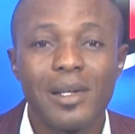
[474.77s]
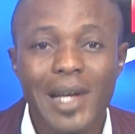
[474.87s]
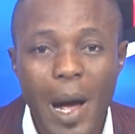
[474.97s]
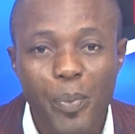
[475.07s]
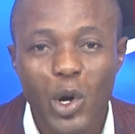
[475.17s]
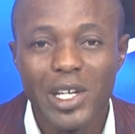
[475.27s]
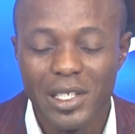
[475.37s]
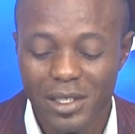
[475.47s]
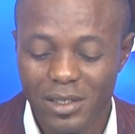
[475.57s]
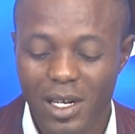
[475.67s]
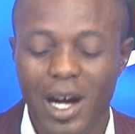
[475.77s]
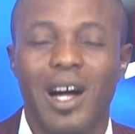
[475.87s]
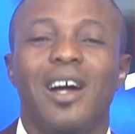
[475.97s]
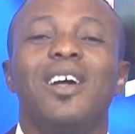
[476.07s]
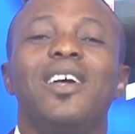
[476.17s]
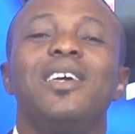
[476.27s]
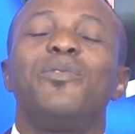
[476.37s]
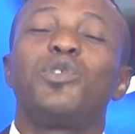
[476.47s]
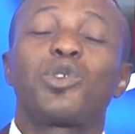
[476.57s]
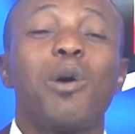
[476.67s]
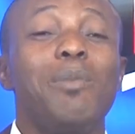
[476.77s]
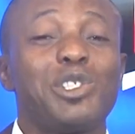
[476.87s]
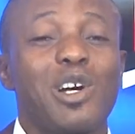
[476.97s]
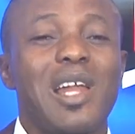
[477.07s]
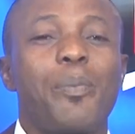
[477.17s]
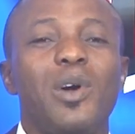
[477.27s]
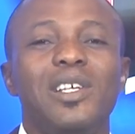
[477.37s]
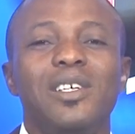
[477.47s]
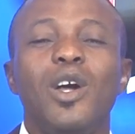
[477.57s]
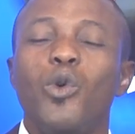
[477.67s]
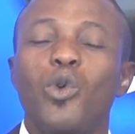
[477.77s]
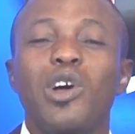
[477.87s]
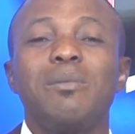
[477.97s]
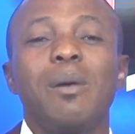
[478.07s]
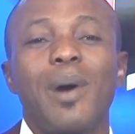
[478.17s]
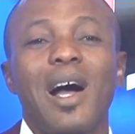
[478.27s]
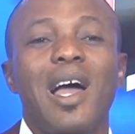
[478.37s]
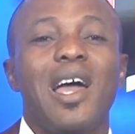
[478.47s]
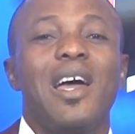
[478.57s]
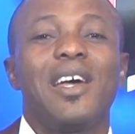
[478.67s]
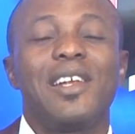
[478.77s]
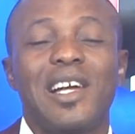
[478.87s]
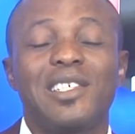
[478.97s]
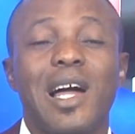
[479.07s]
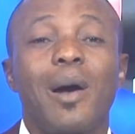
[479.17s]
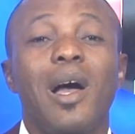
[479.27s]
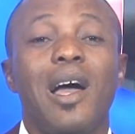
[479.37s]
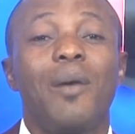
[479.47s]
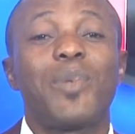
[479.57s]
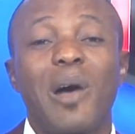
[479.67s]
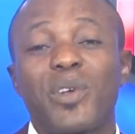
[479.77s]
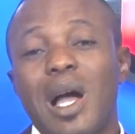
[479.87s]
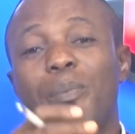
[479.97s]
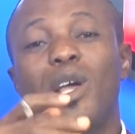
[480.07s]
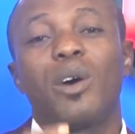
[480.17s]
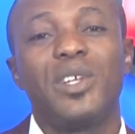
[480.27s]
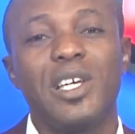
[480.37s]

Napoli. Ha. If you come mention Napoli, we go remember Nigeria African Player of